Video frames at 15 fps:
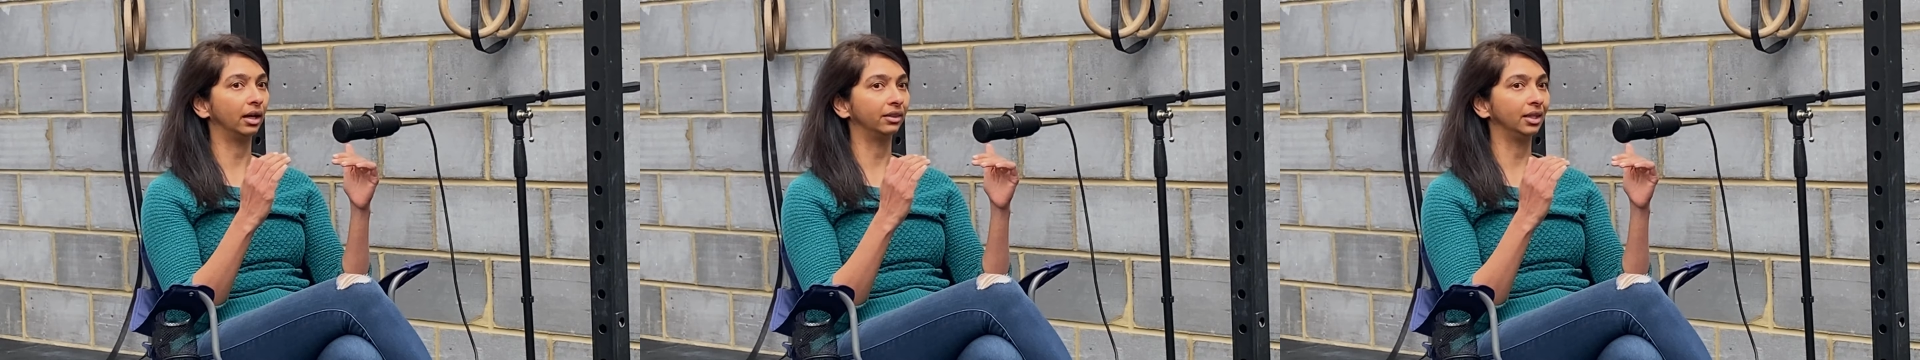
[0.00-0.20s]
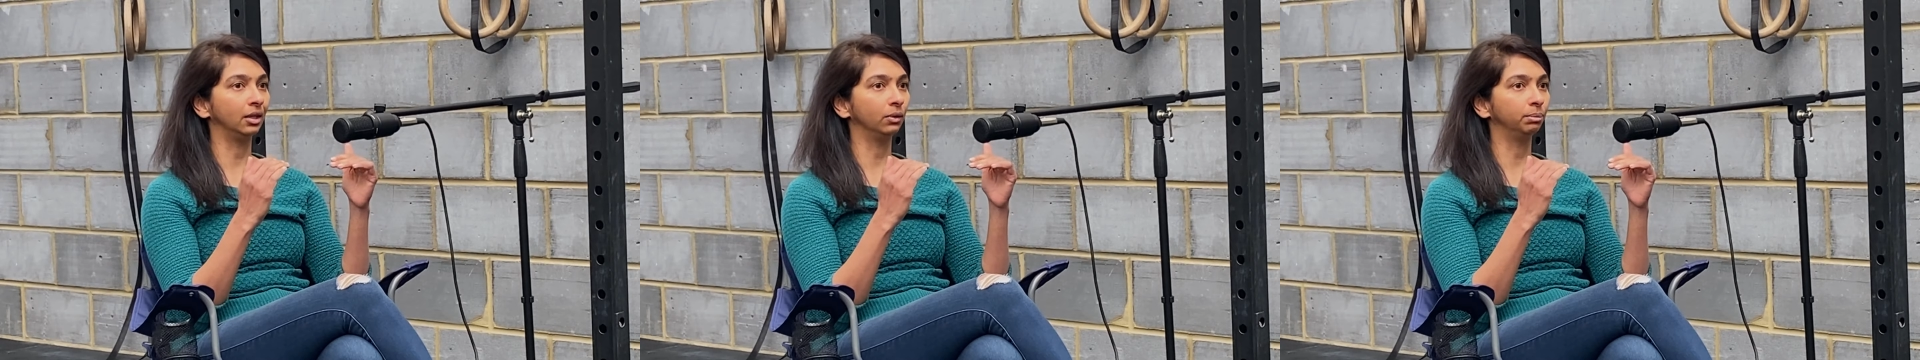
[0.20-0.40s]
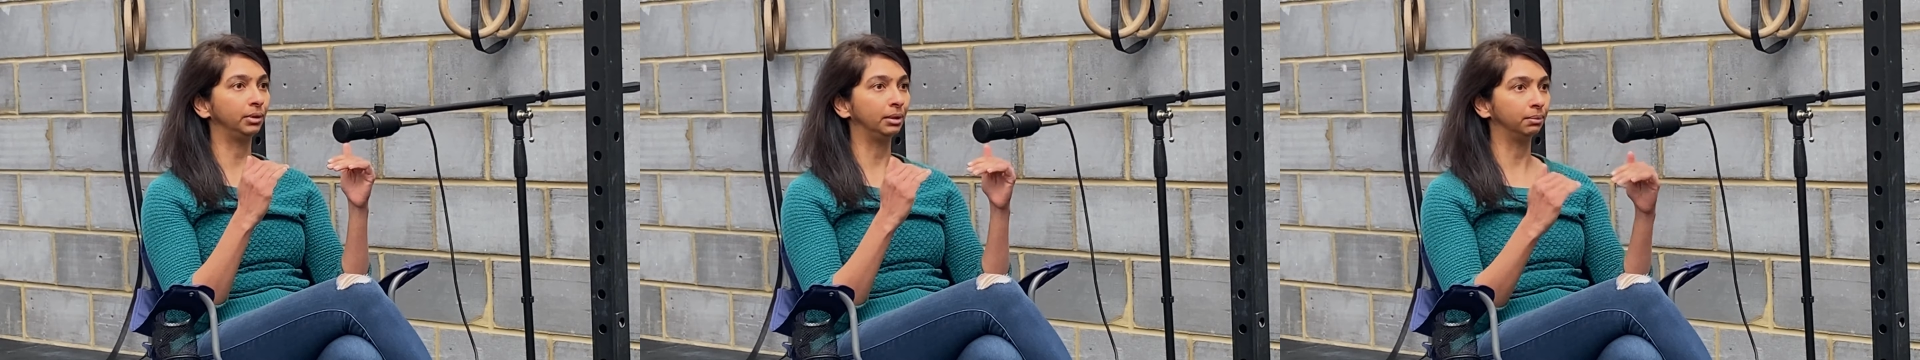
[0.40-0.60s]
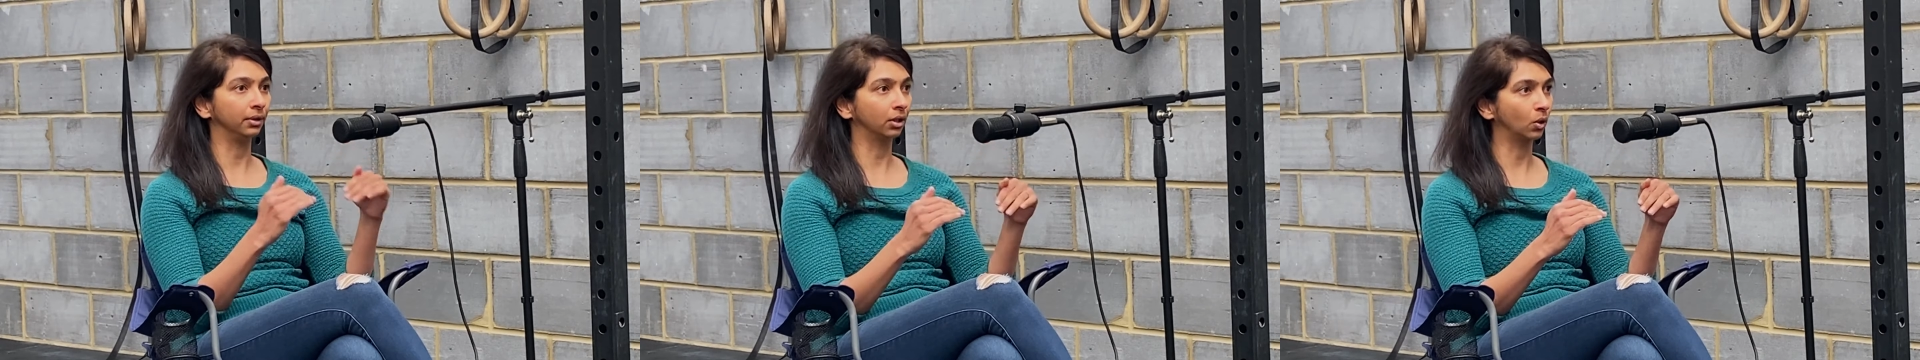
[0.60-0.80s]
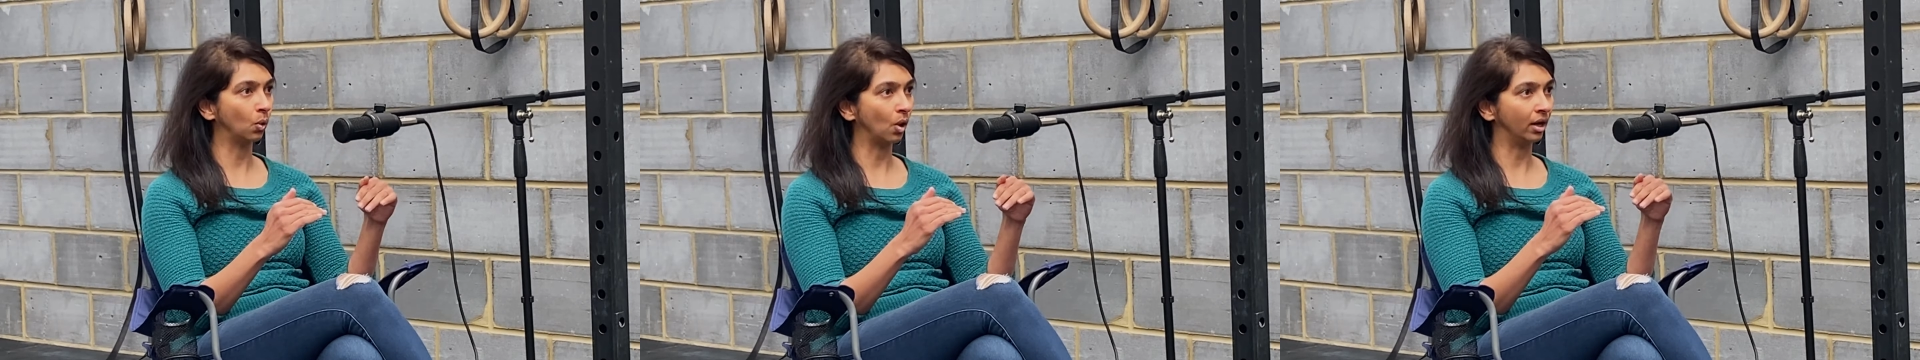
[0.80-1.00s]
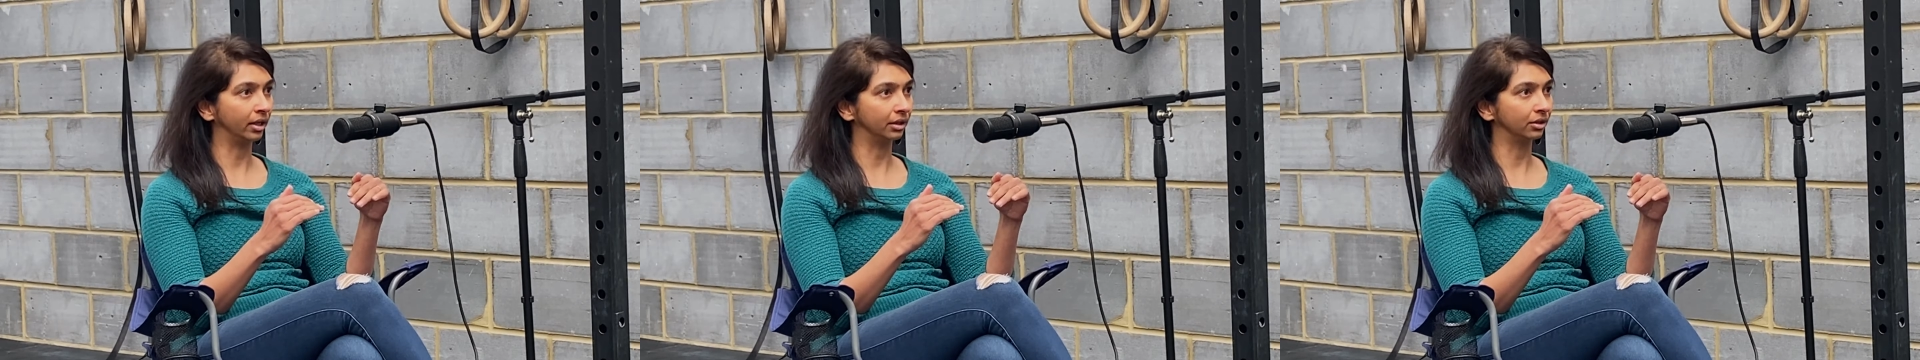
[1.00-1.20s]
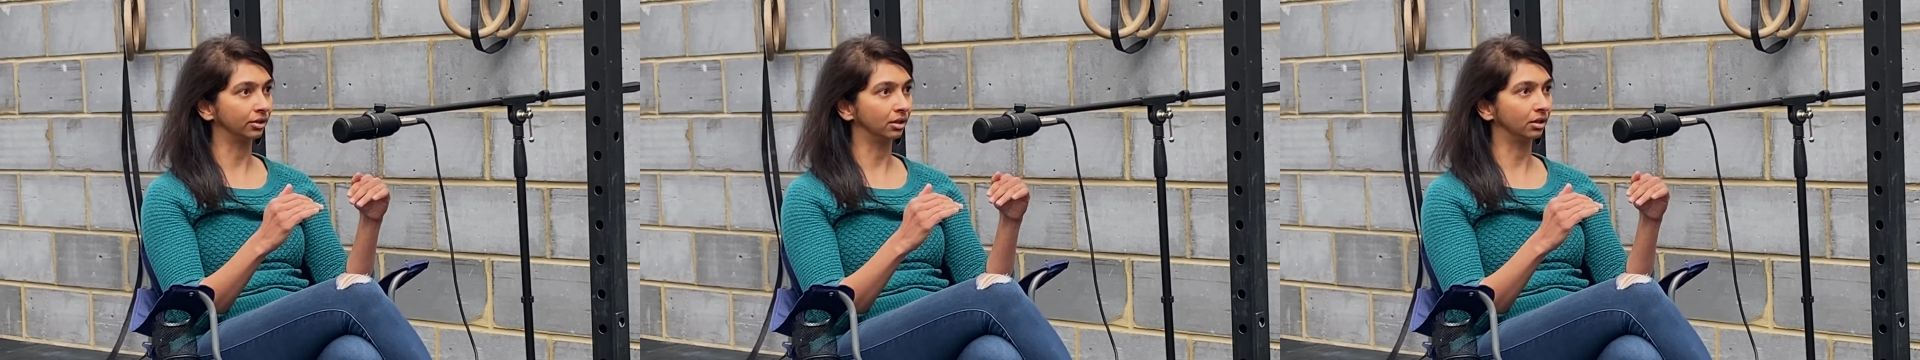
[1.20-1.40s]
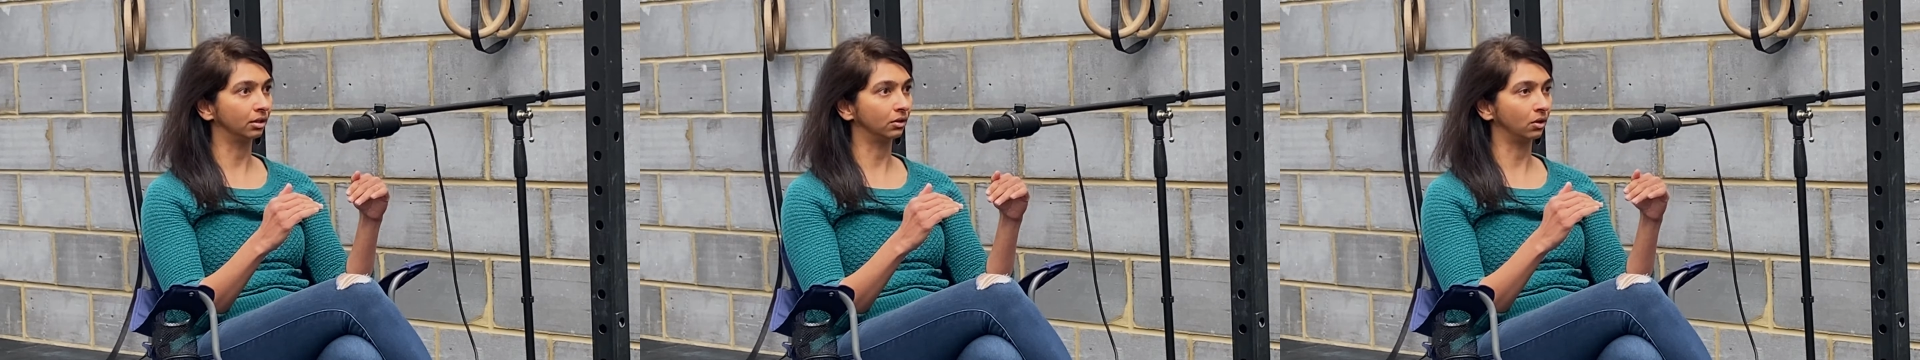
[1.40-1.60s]
think people are
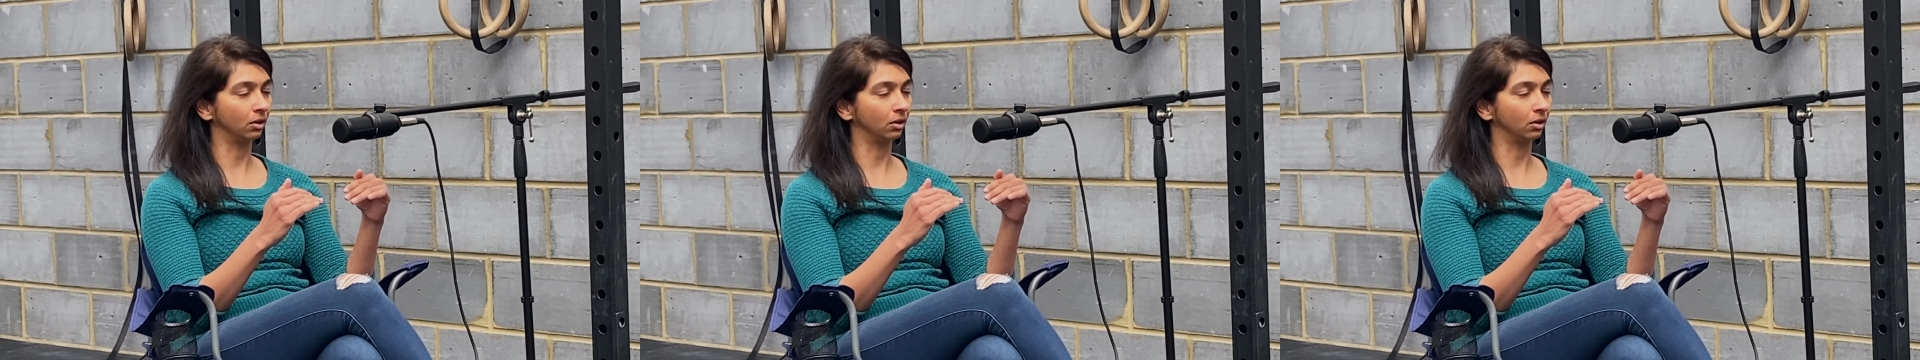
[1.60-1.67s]
quieter